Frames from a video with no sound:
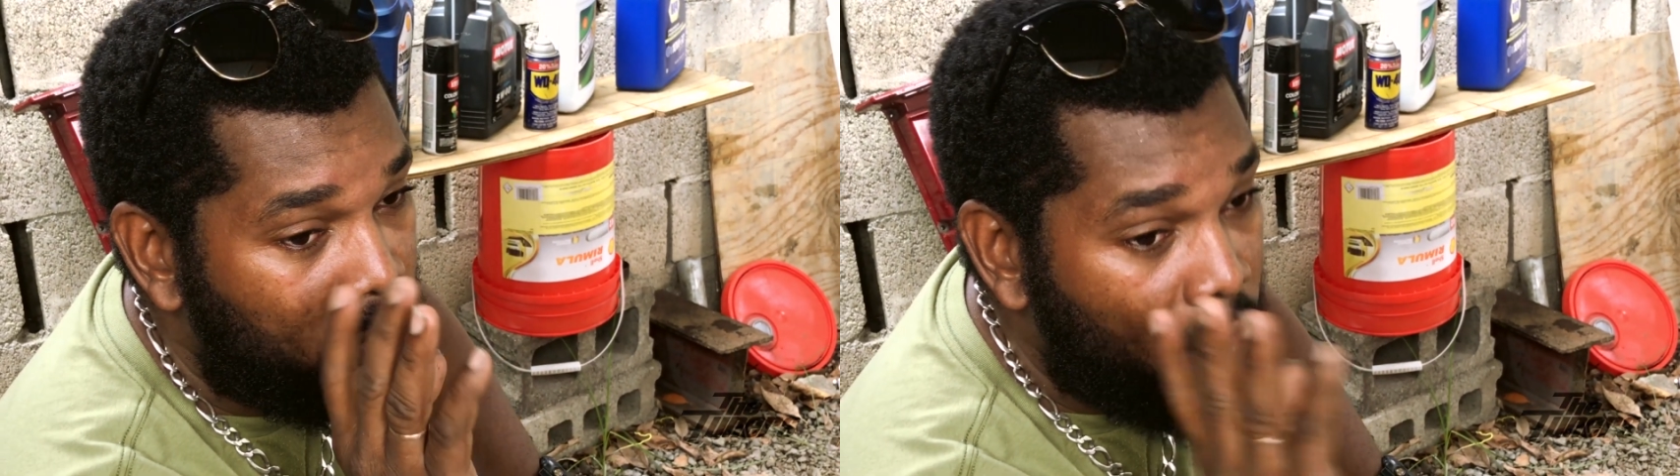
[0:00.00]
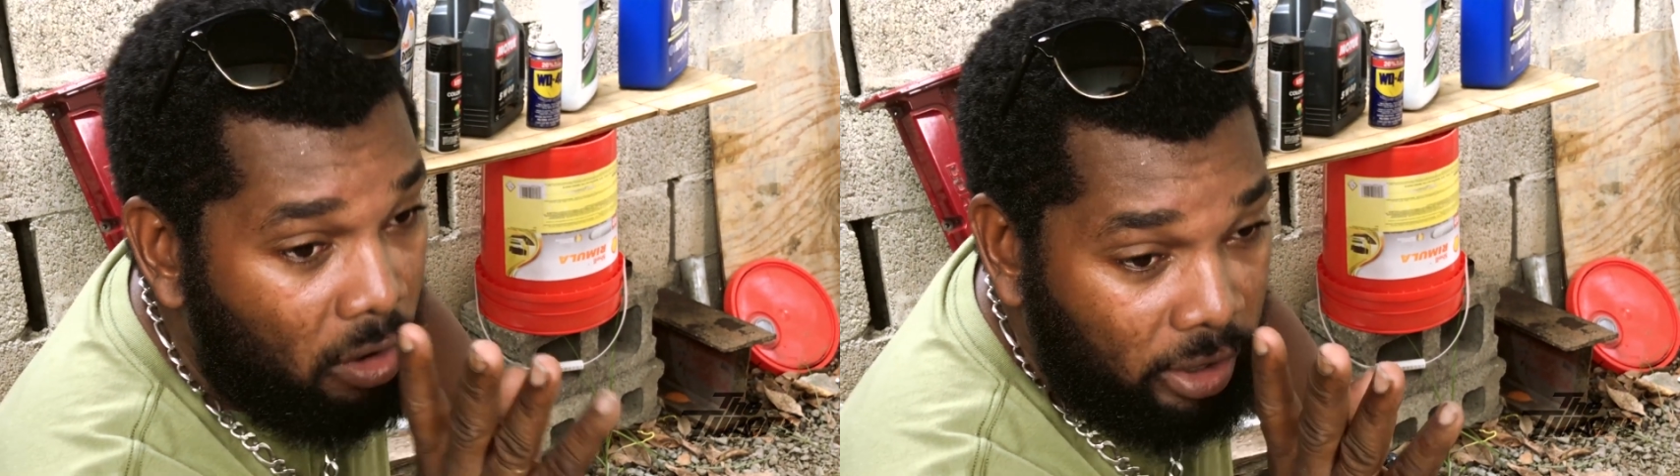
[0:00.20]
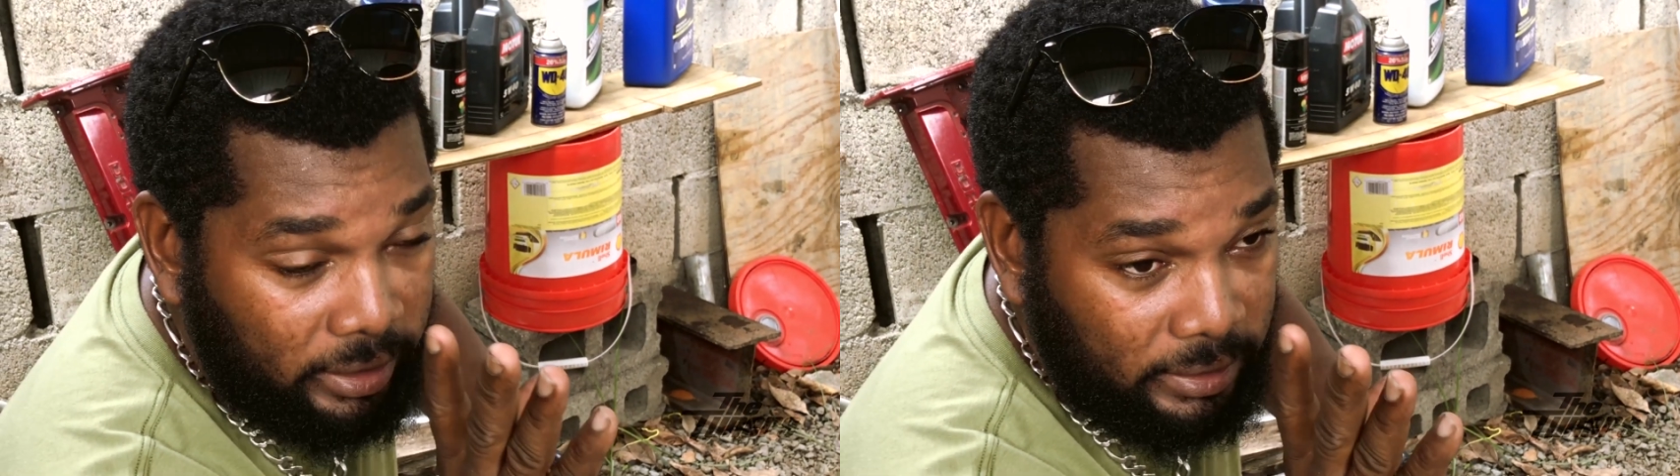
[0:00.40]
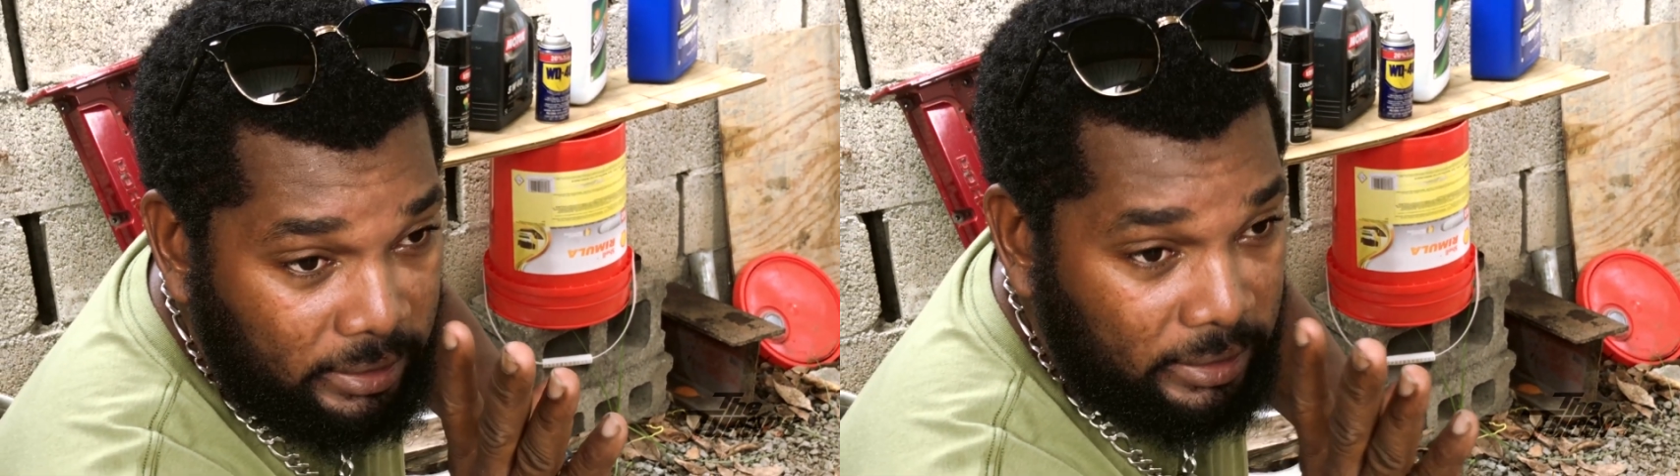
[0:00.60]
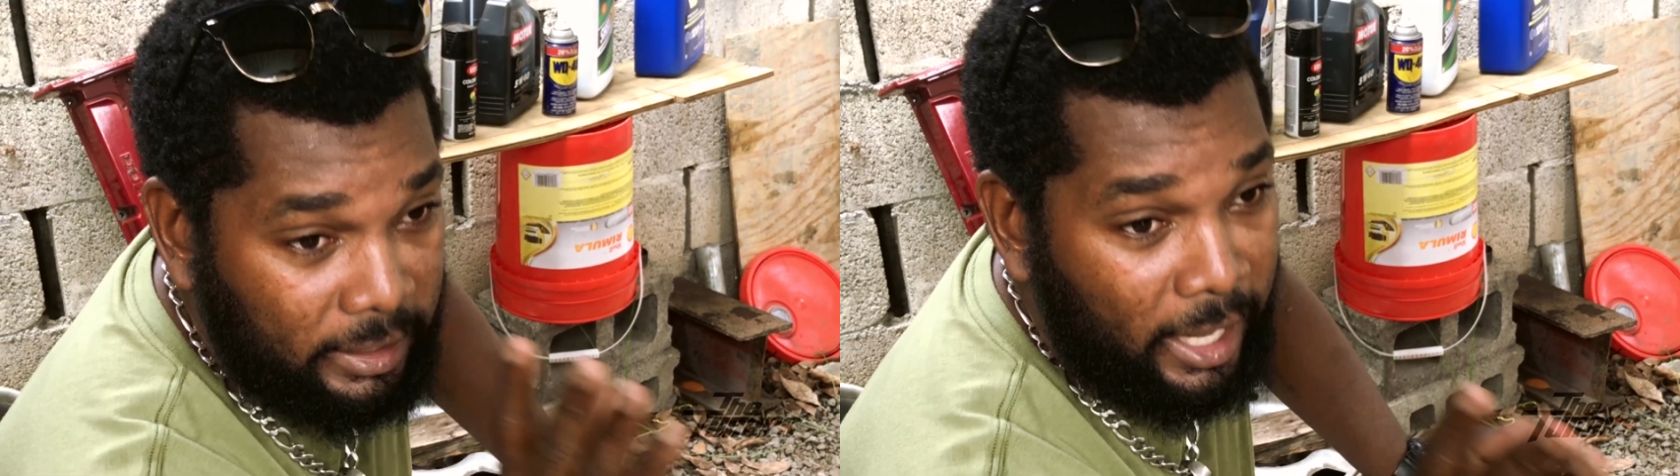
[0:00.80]

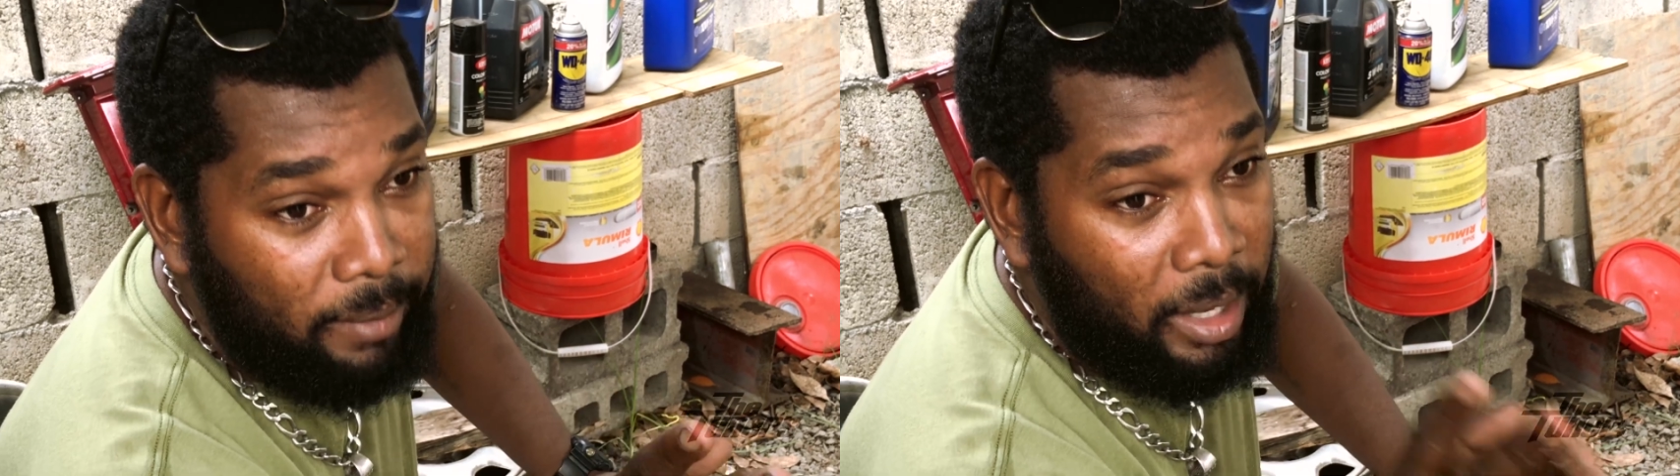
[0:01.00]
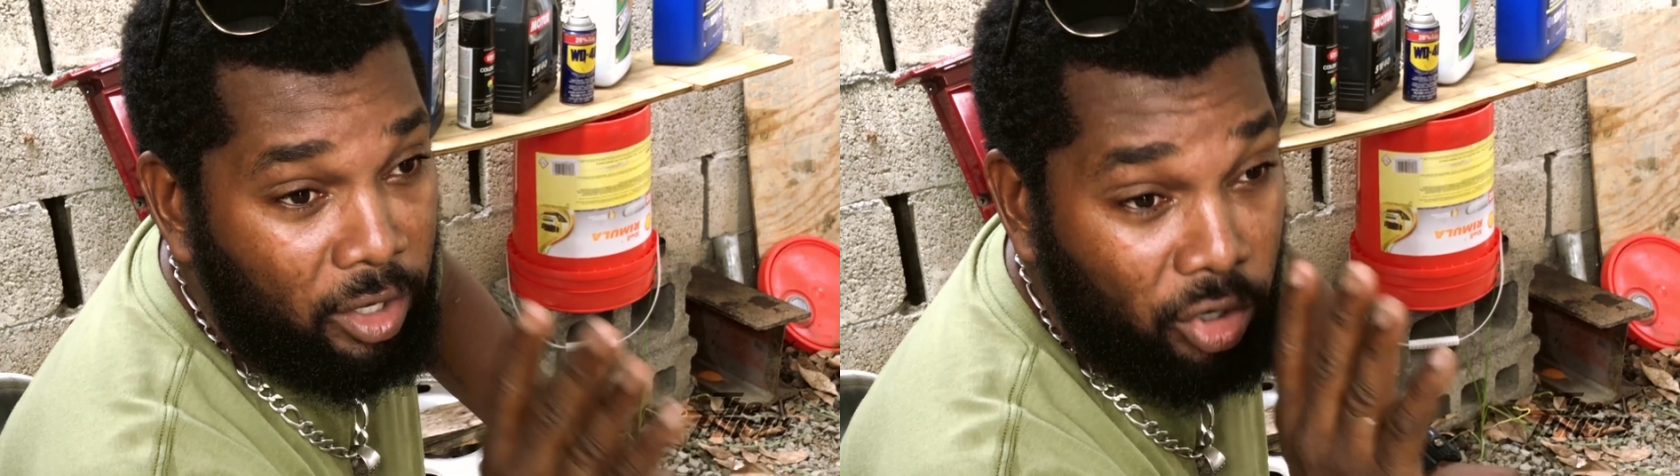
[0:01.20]
quarantine time and